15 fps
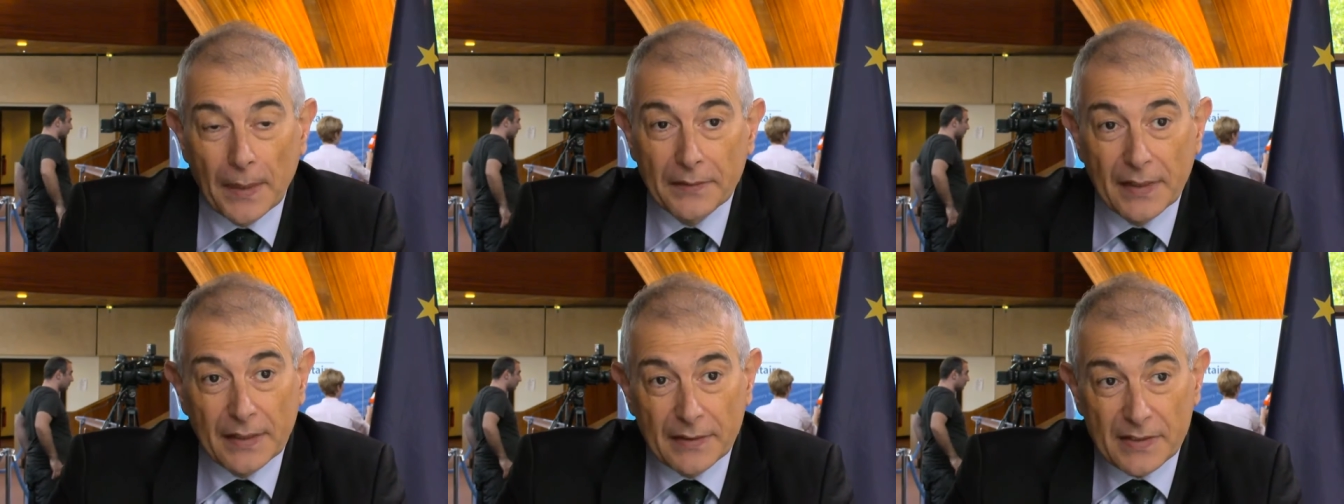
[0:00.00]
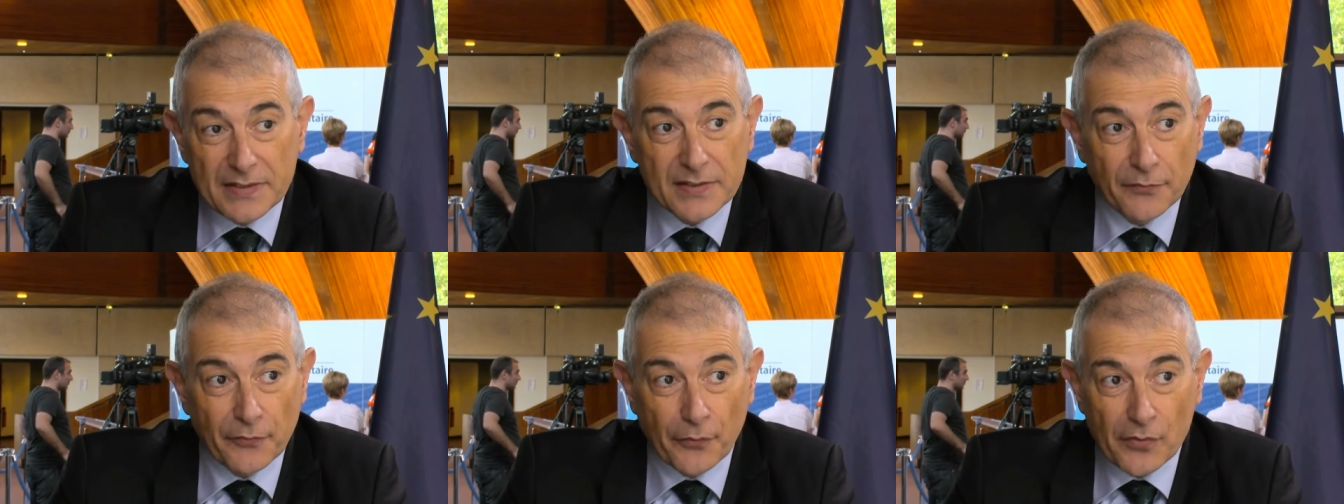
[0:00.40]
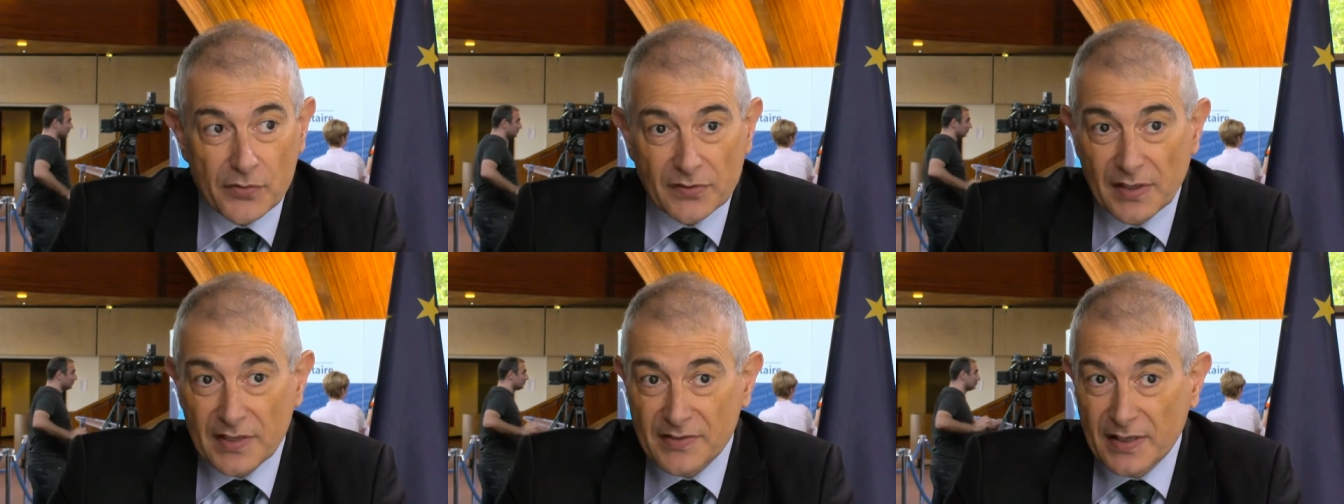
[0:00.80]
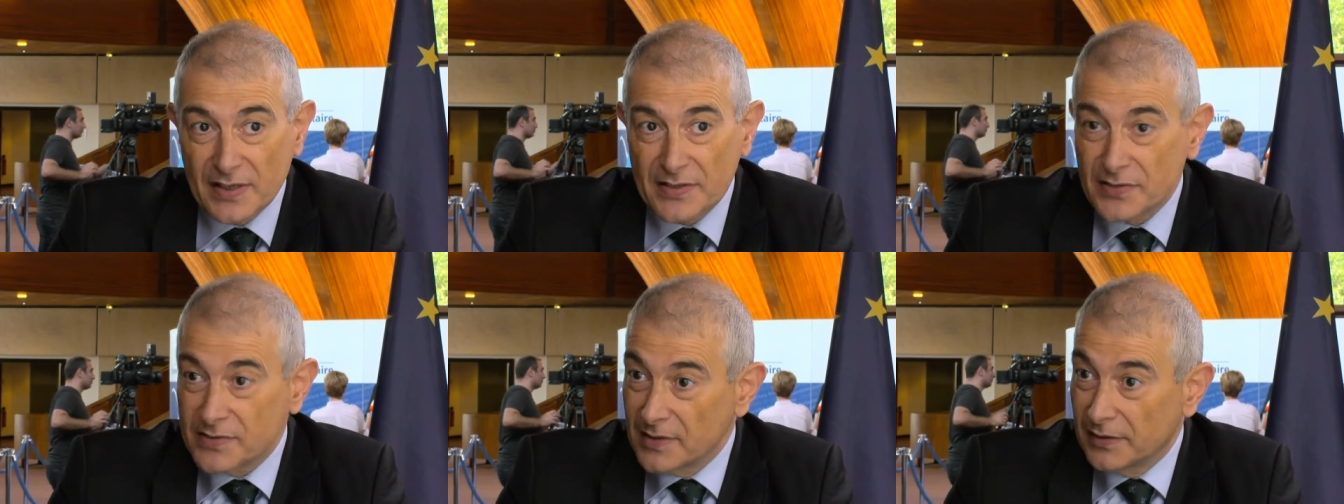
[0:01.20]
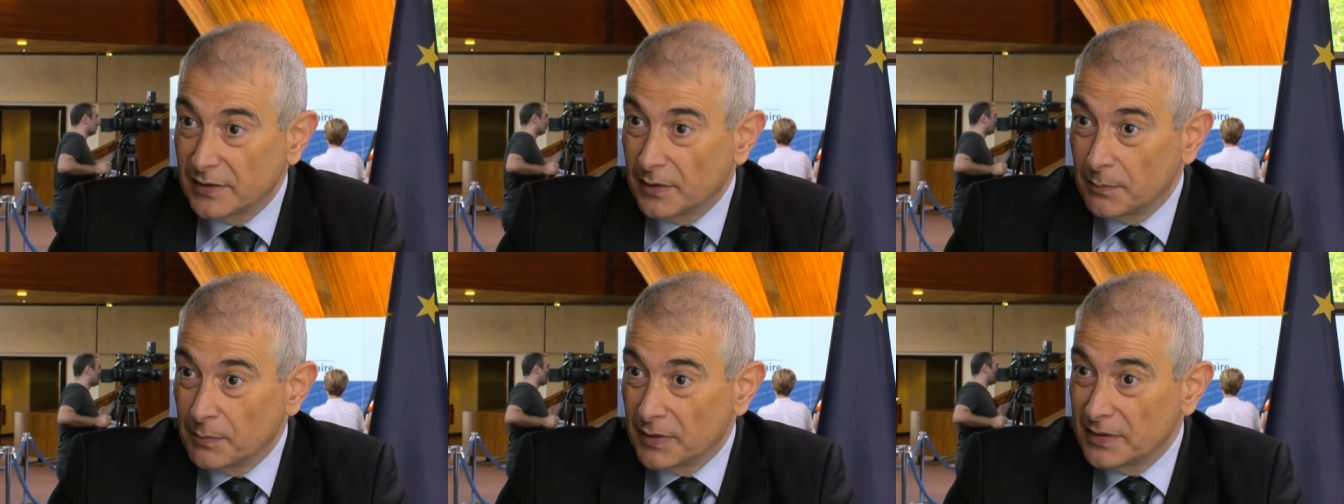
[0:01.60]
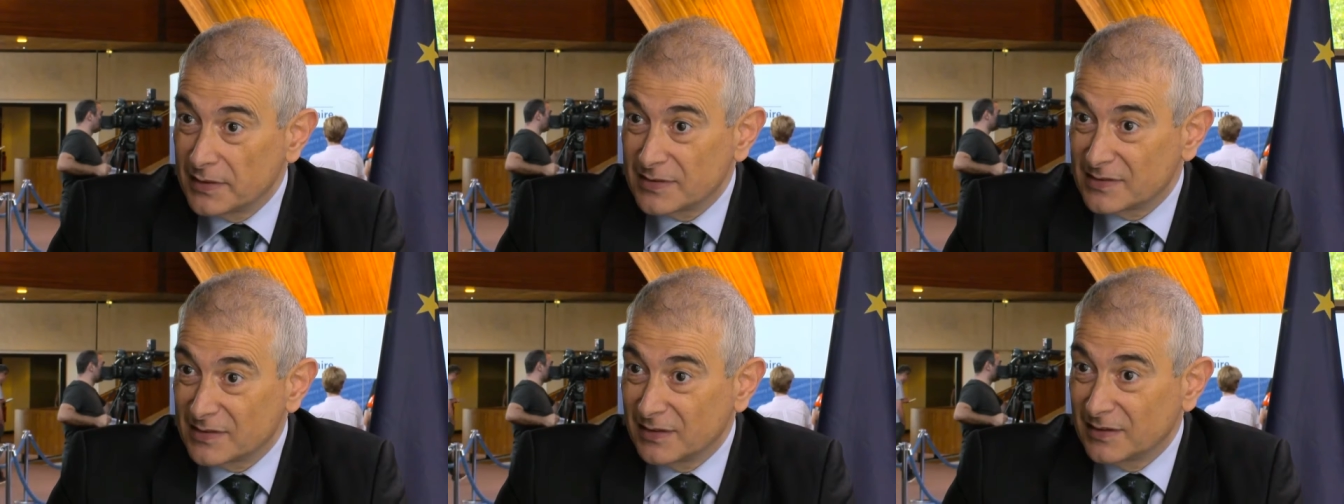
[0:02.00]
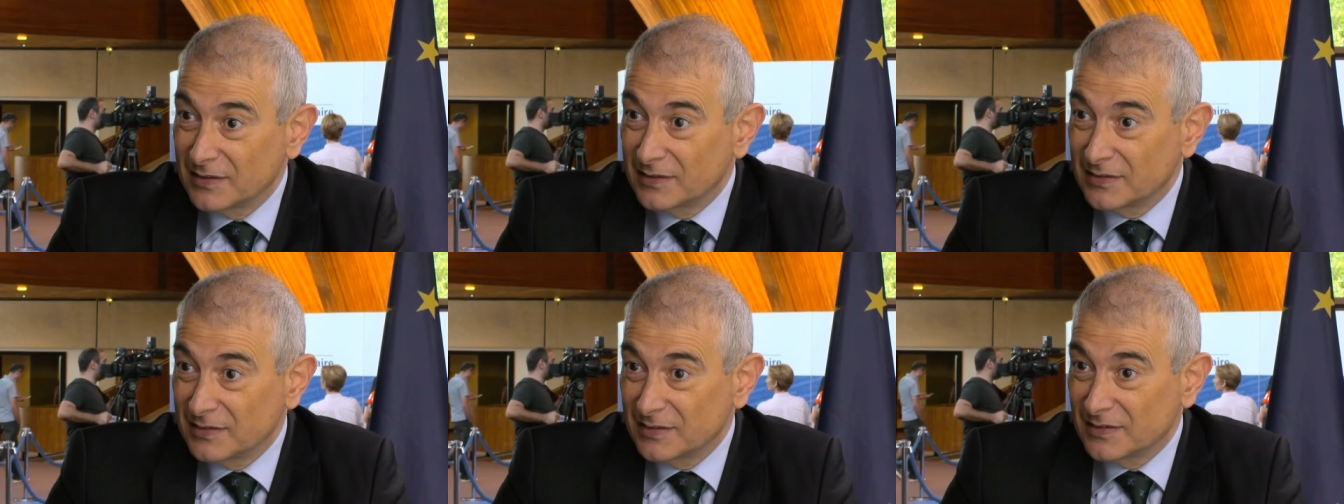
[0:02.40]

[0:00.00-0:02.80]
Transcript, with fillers: That, that, that's the frozen assets um, is uh,